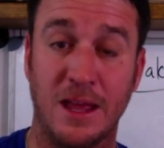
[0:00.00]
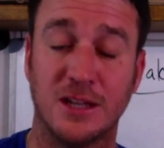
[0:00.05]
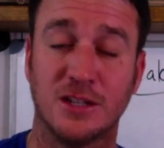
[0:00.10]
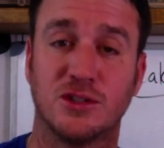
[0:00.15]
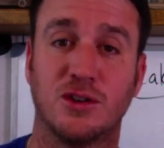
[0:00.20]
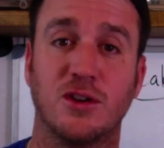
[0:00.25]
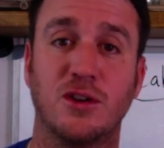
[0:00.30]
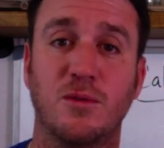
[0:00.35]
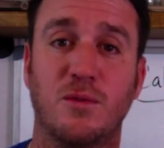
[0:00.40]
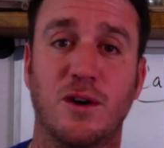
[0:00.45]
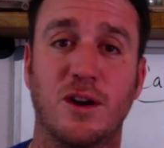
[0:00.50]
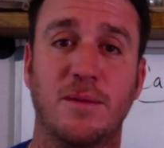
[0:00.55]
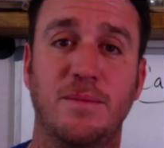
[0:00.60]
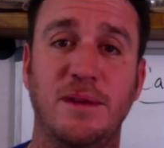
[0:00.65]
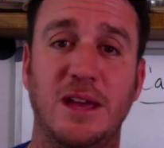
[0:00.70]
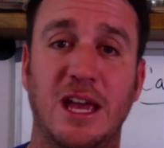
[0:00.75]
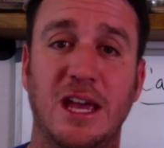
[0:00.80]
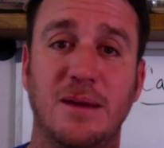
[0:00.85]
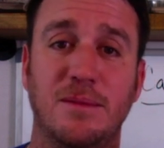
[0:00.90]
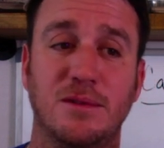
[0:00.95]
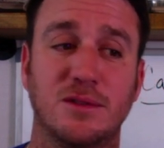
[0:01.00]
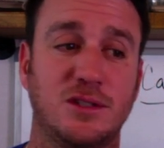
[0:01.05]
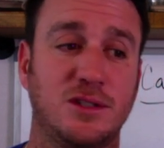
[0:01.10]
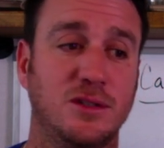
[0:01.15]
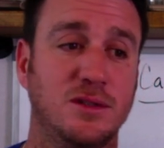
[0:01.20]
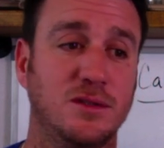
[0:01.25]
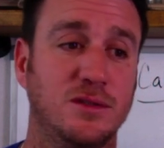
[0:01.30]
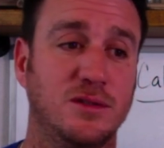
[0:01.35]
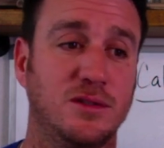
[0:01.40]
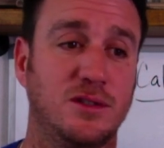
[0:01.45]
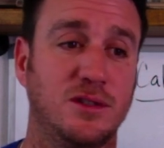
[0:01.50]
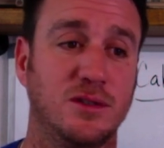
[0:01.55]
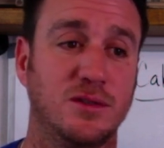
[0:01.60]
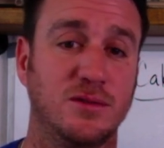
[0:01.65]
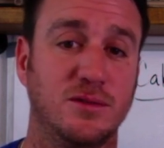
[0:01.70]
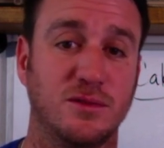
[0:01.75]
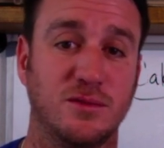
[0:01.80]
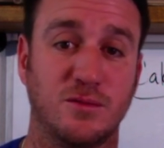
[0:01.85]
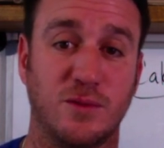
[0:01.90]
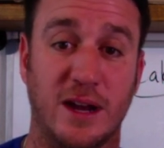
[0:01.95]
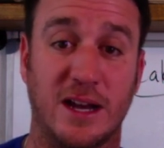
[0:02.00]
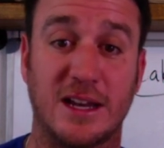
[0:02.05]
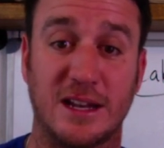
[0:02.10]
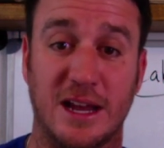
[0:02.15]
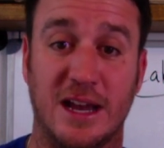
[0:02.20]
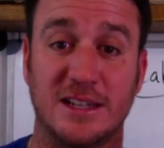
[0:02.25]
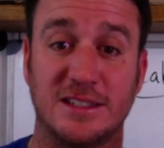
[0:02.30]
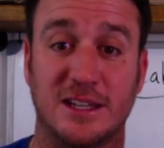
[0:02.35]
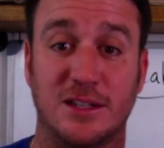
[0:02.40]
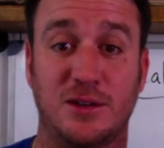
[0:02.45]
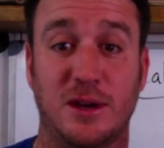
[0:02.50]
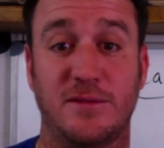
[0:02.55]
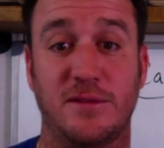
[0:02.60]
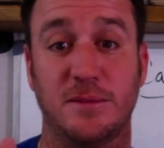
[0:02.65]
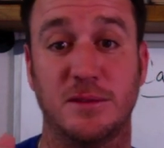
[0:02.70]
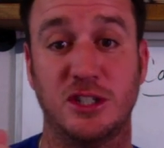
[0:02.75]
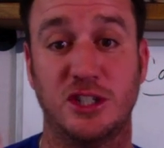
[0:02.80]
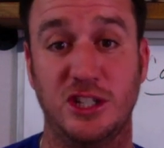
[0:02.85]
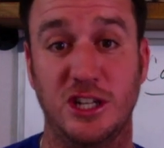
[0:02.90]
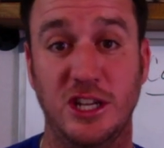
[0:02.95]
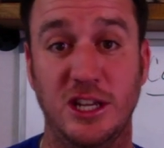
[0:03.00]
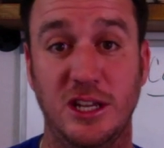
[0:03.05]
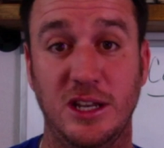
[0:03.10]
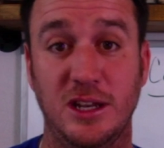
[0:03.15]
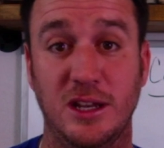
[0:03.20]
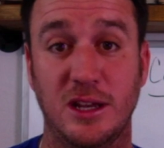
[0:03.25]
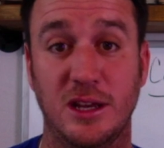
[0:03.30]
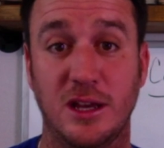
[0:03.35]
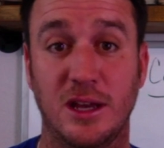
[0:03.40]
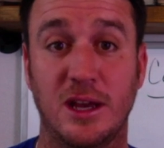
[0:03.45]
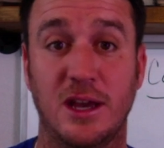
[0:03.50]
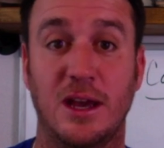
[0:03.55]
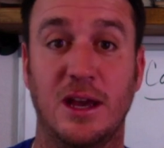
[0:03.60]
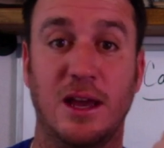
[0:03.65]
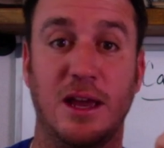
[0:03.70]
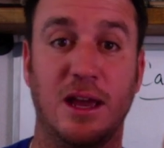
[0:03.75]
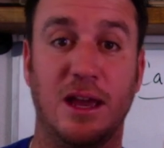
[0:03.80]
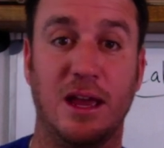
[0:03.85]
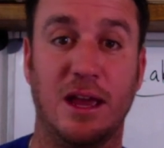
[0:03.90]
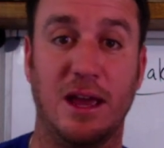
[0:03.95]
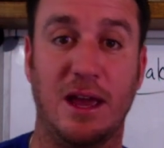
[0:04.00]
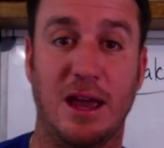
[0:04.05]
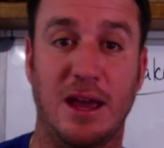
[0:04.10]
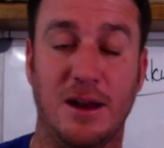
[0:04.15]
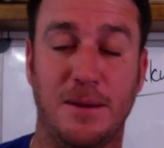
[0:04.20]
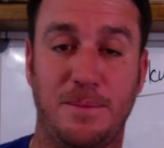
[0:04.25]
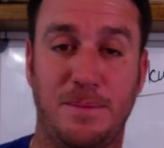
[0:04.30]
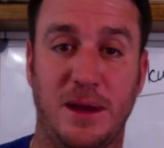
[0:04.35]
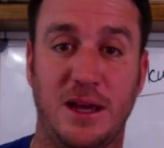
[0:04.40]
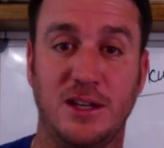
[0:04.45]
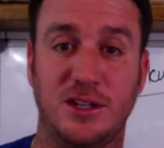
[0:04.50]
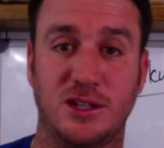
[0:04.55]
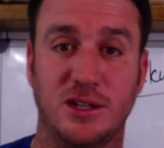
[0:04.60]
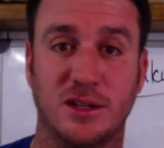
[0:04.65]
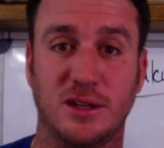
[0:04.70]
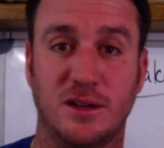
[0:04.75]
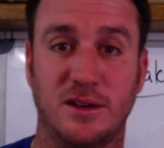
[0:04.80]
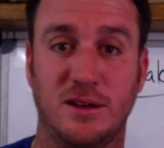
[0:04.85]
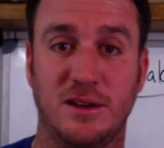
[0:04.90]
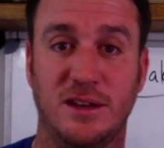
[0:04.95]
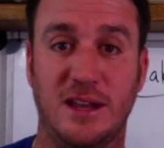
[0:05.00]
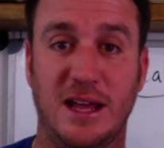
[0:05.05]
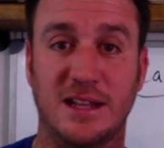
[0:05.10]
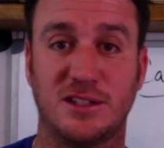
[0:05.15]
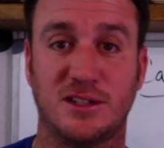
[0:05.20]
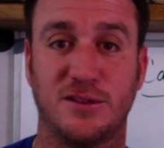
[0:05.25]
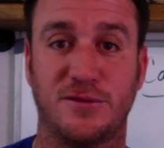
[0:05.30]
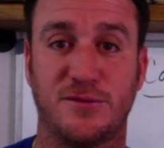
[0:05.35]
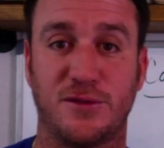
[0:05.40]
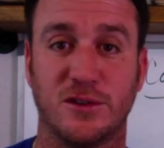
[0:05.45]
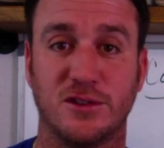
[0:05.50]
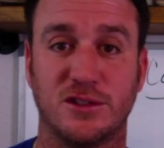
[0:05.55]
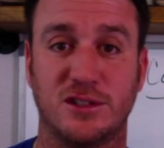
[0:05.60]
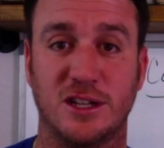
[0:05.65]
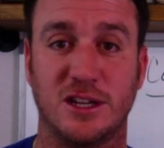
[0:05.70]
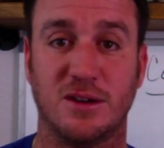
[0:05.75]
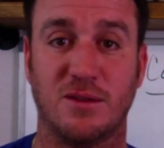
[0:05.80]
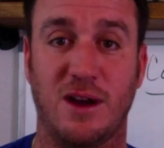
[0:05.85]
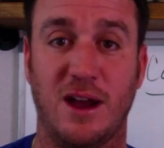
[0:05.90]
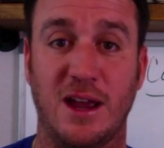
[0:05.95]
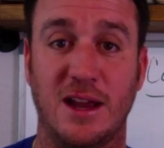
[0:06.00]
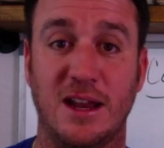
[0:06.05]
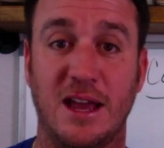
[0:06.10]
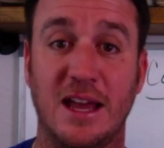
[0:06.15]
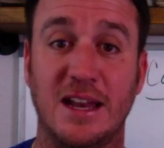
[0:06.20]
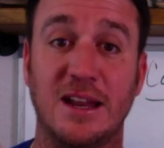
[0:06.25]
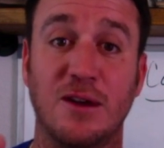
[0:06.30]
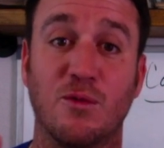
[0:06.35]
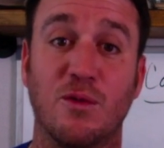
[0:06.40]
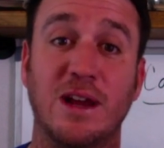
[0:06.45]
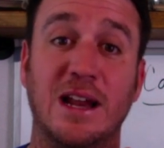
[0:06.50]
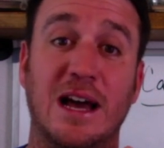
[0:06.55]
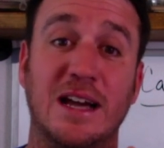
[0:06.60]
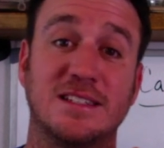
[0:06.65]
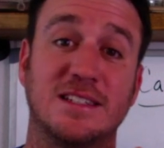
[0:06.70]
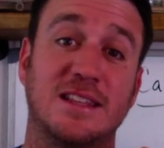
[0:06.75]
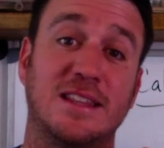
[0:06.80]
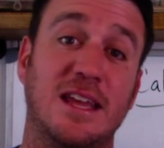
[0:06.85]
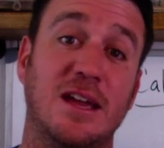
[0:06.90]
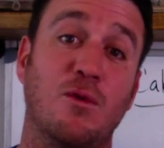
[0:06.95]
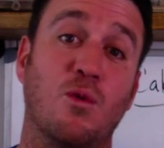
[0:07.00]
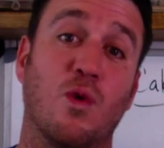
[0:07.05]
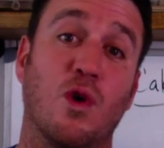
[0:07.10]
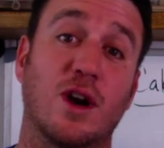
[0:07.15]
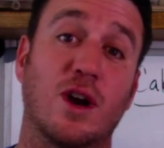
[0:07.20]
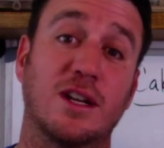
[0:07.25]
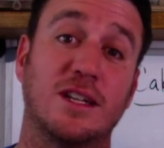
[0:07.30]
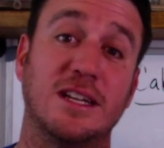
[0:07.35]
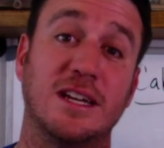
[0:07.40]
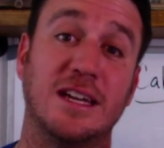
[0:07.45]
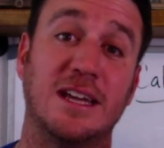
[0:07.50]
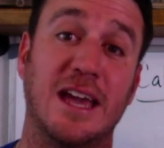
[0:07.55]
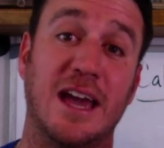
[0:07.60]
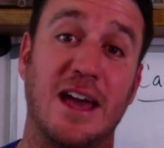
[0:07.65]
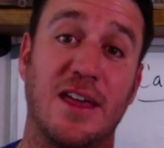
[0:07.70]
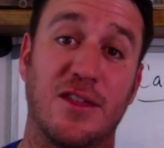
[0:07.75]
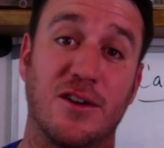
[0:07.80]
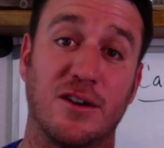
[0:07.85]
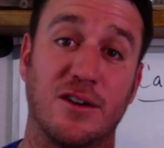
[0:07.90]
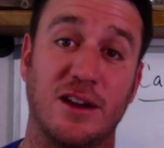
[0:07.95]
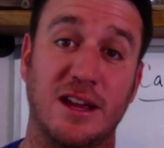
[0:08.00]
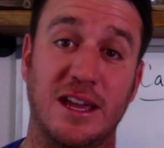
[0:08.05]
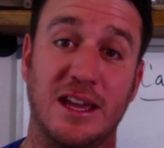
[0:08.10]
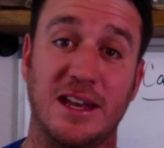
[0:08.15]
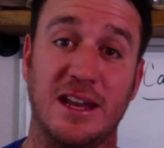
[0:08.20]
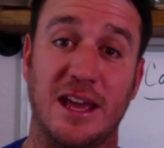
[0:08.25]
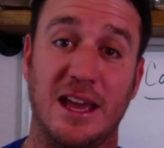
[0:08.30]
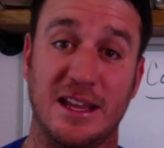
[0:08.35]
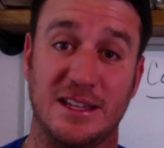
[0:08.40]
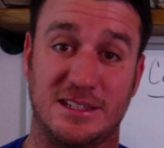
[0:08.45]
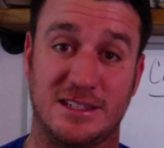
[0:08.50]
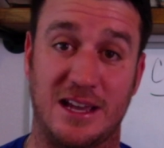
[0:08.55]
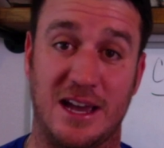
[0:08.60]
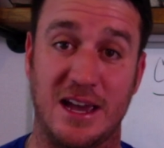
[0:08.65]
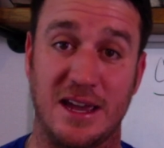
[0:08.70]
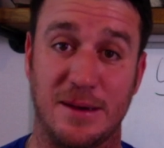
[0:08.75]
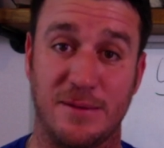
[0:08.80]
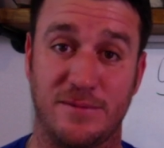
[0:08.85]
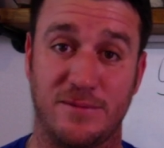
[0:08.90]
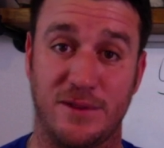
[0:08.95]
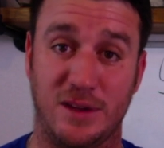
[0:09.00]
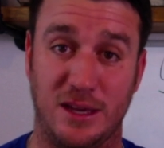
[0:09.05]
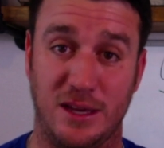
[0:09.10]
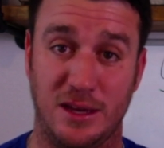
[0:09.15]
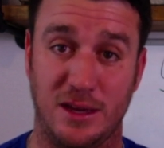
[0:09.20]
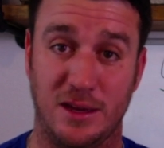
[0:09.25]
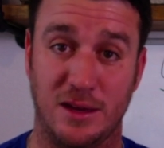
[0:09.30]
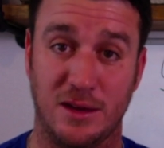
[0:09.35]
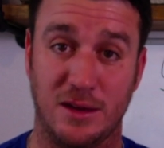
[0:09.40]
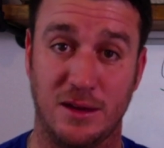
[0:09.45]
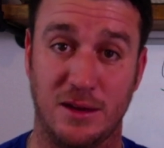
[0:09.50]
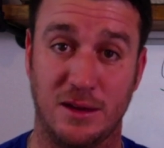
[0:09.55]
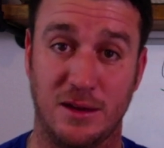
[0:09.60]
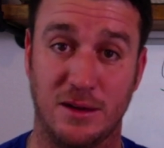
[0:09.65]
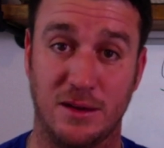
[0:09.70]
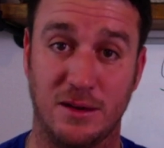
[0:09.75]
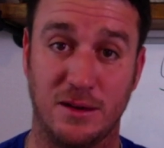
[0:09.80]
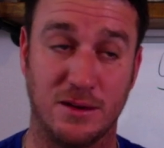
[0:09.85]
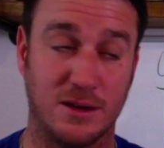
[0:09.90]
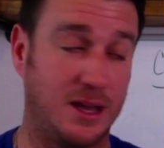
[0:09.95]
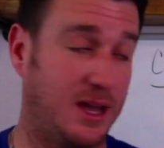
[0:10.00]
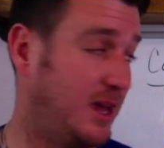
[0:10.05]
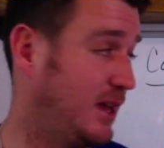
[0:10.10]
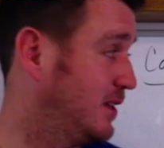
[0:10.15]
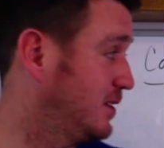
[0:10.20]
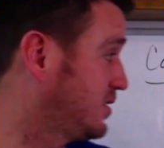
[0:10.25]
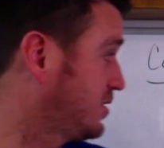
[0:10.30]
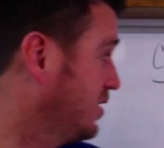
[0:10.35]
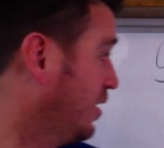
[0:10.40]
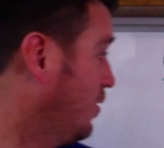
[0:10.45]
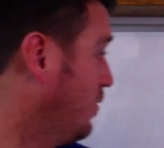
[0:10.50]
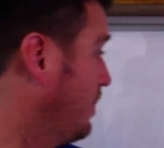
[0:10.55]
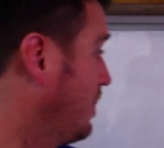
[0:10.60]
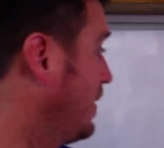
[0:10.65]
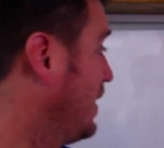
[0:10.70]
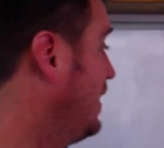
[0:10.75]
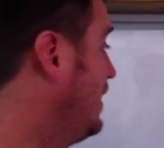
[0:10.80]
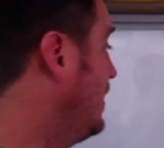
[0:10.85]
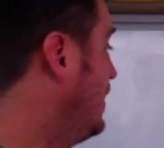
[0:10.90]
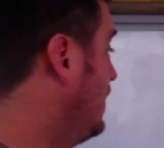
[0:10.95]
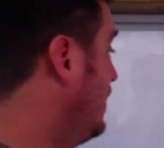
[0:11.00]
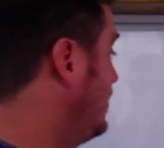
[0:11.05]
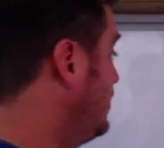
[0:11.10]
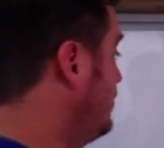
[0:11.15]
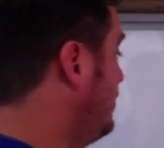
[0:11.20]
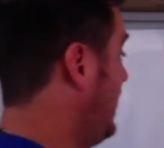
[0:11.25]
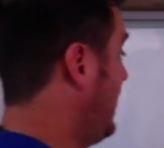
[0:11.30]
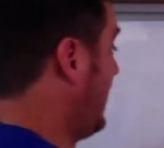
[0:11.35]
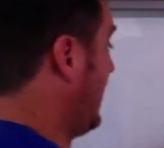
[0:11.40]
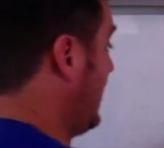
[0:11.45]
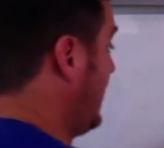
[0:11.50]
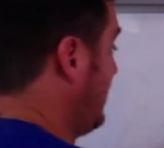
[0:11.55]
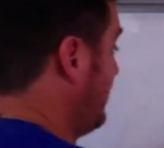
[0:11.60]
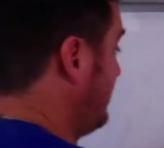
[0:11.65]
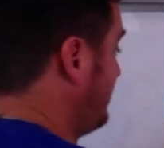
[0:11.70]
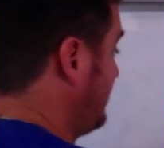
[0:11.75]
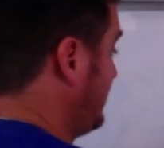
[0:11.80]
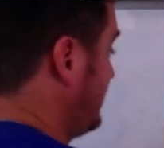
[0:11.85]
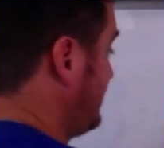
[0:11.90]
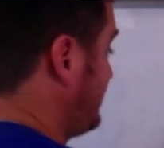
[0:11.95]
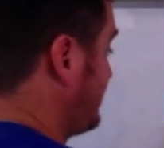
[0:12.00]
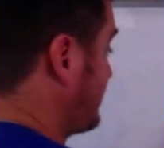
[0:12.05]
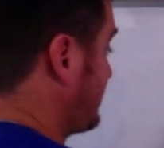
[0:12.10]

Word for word: So you want to be able to, to recognize that you have a machine and a patient. That's the first thing, right? And they realize that they work together in SIMV. Okay, so you have,